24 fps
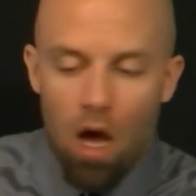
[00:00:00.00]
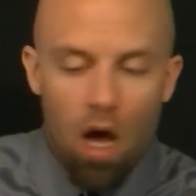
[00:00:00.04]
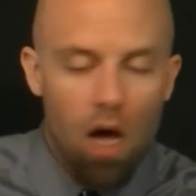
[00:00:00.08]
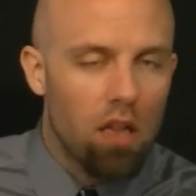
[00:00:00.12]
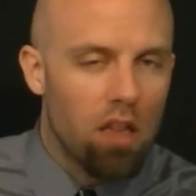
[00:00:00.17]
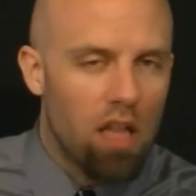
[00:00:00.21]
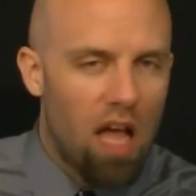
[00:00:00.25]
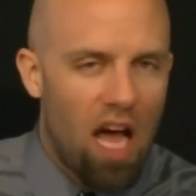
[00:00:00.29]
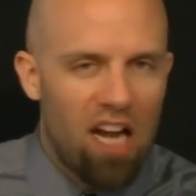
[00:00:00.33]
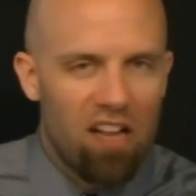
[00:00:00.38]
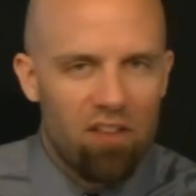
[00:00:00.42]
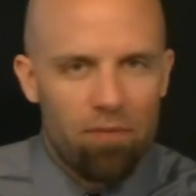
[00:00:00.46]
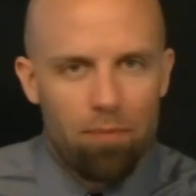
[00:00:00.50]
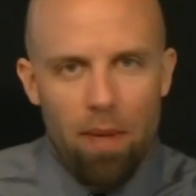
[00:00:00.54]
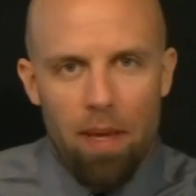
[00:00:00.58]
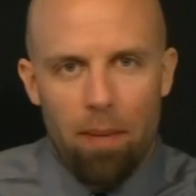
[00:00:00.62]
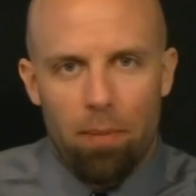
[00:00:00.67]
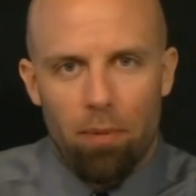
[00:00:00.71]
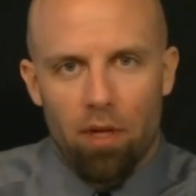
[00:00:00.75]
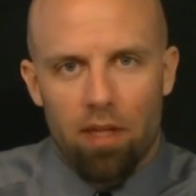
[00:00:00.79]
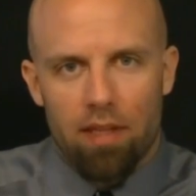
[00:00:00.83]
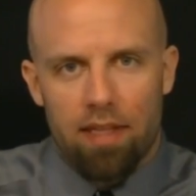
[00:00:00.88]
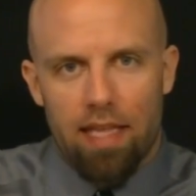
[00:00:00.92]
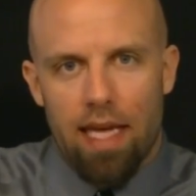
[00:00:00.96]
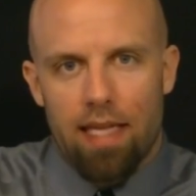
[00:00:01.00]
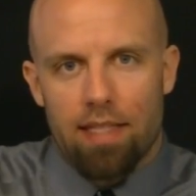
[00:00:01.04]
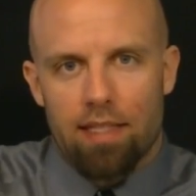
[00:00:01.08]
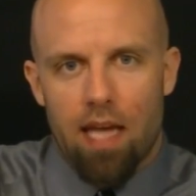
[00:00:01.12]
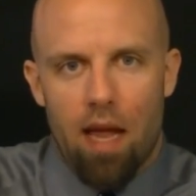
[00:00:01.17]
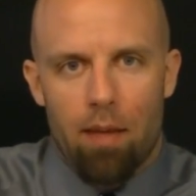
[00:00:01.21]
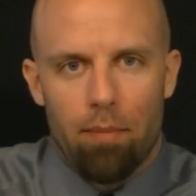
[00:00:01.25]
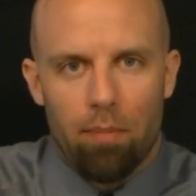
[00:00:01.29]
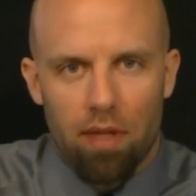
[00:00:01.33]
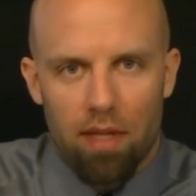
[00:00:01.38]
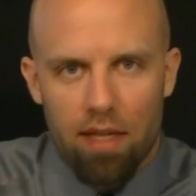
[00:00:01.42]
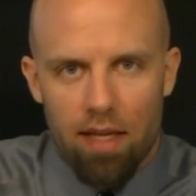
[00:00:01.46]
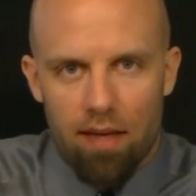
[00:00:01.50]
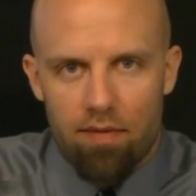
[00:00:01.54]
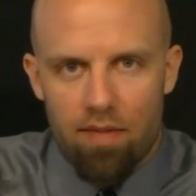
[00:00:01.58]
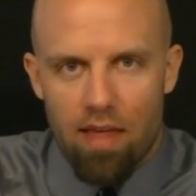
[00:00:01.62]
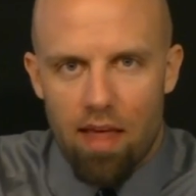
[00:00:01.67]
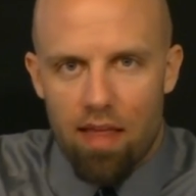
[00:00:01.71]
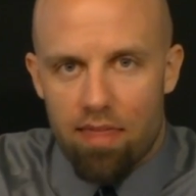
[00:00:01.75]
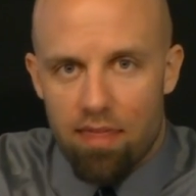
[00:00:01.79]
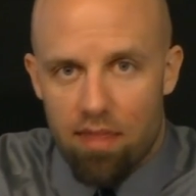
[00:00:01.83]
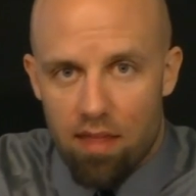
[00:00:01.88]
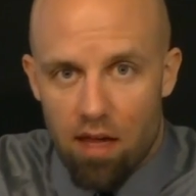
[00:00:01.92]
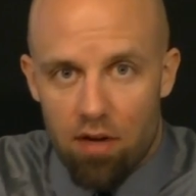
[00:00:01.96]
A lot of people at that time believed
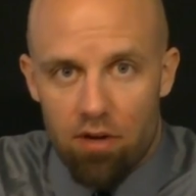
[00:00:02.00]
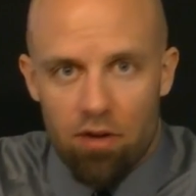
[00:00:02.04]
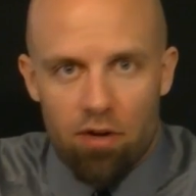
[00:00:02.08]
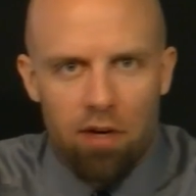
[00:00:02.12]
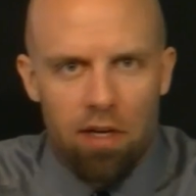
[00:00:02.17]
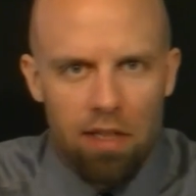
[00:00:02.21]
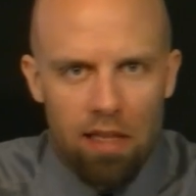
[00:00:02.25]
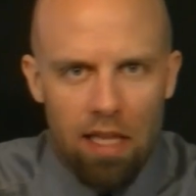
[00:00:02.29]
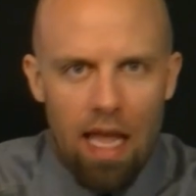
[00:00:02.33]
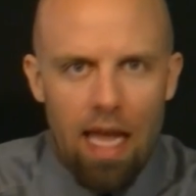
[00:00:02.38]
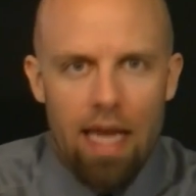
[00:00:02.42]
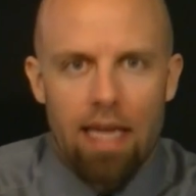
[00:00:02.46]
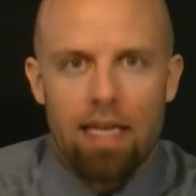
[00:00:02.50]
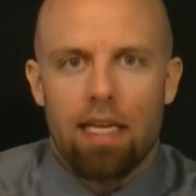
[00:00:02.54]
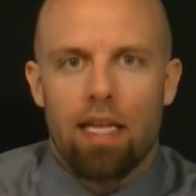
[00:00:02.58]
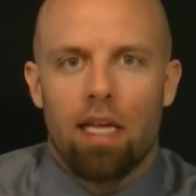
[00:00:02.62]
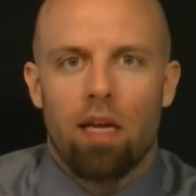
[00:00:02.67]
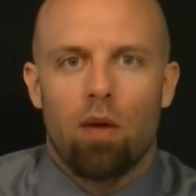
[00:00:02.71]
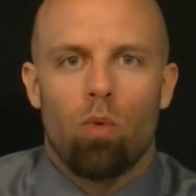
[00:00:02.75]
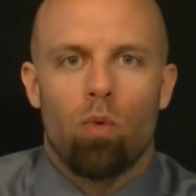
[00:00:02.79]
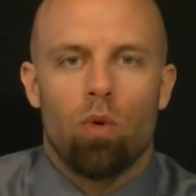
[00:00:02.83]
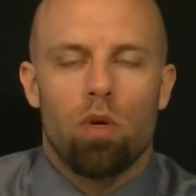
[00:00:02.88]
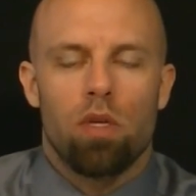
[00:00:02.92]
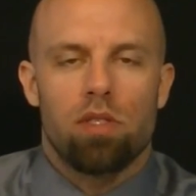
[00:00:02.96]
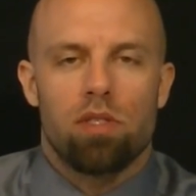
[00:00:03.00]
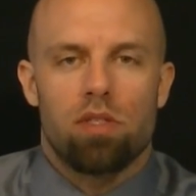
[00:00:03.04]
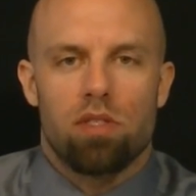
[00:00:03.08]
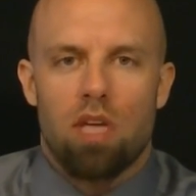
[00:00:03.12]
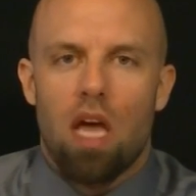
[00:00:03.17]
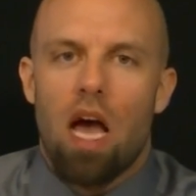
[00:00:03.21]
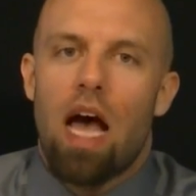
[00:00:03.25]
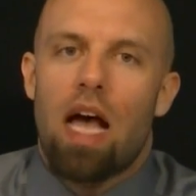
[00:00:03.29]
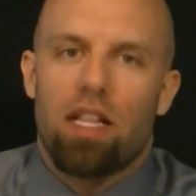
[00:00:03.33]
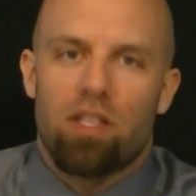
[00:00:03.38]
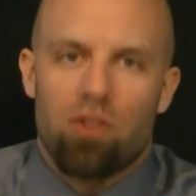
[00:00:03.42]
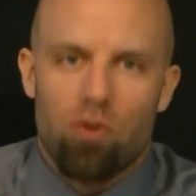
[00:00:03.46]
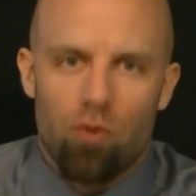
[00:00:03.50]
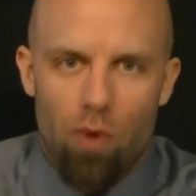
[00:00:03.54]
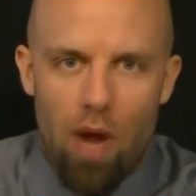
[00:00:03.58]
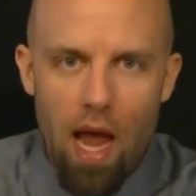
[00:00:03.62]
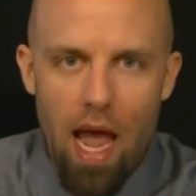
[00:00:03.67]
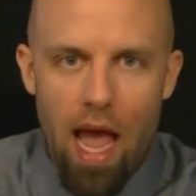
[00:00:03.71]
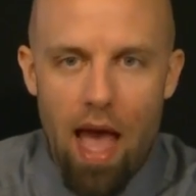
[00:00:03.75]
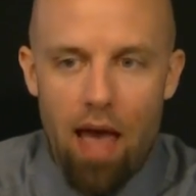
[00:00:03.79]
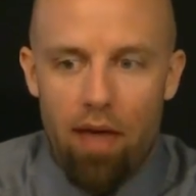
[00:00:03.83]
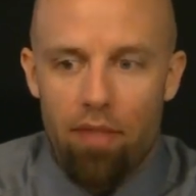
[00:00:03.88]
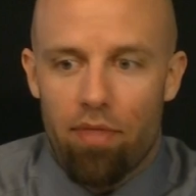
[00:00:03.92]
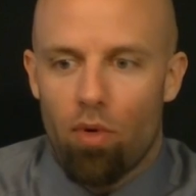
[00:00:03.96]
that thunder and lightning was God's
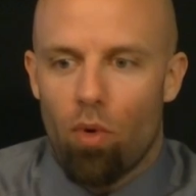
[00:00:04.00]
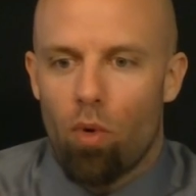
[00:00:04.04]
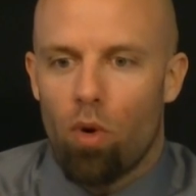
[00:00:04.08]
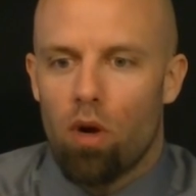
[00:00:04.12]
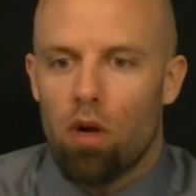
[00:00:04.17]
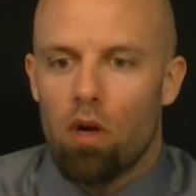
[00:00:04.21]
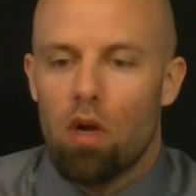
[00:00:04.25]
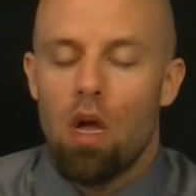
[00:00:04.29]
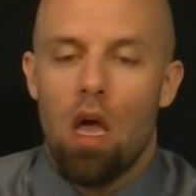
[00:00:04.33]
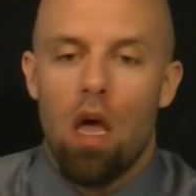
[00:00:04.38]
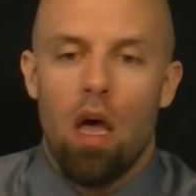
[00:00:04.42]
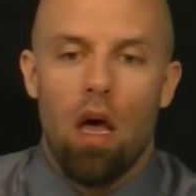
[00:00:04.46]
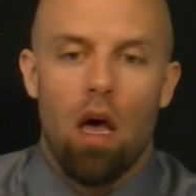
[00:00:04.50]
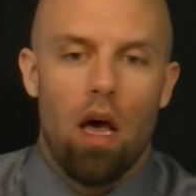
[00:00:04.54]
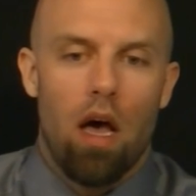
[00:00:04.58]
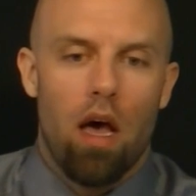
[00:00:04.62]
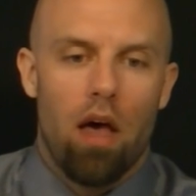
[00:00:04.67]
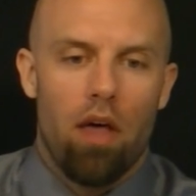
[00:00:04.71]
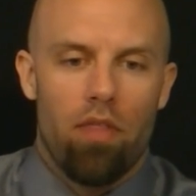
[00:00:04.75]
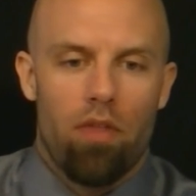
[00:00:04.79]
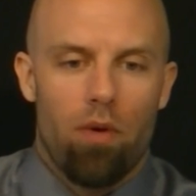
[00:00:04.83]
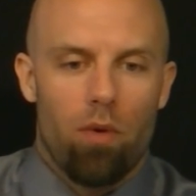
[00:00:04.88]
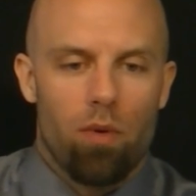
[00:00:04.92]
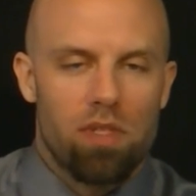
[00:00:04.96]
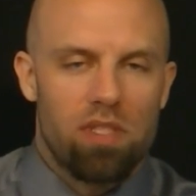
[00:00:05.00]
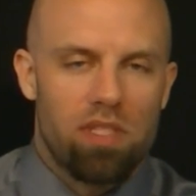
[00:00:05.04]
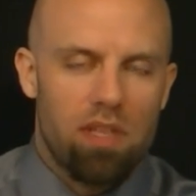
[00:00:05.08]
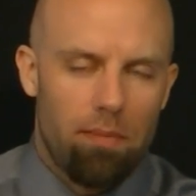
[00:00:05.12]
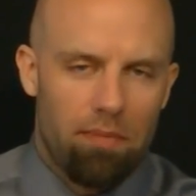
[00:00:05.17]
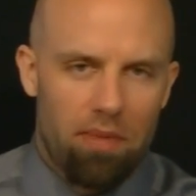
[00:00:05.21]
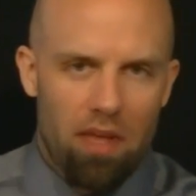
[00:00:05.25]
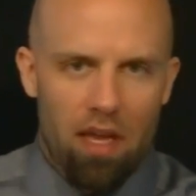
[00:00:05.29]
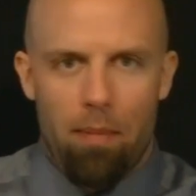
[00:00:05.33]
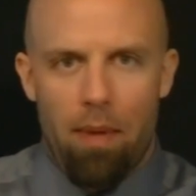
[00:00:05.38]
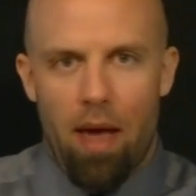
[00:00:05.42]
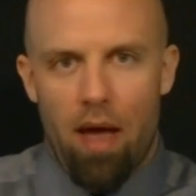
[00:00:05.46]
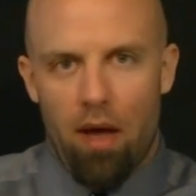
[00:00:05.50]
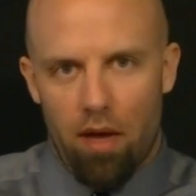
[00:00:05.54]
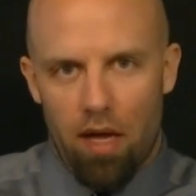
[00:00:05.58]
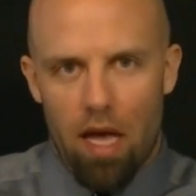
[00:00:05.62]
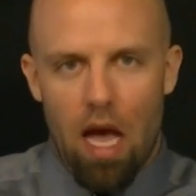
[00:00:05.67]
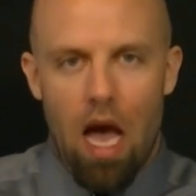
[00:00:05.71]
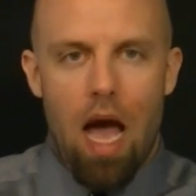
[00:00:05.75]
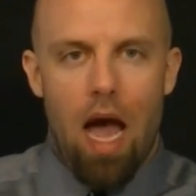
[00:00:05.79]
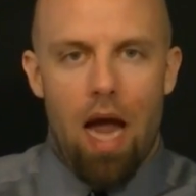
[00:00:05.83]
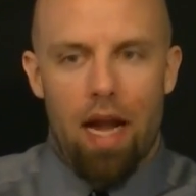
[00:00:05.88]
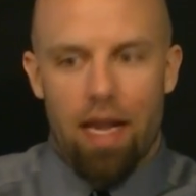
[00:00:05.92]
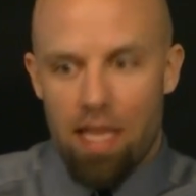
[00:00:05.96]
wrath, or there was something about
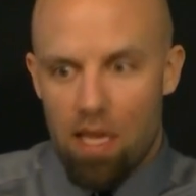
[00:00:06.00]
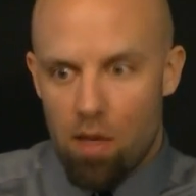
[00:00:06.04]
God.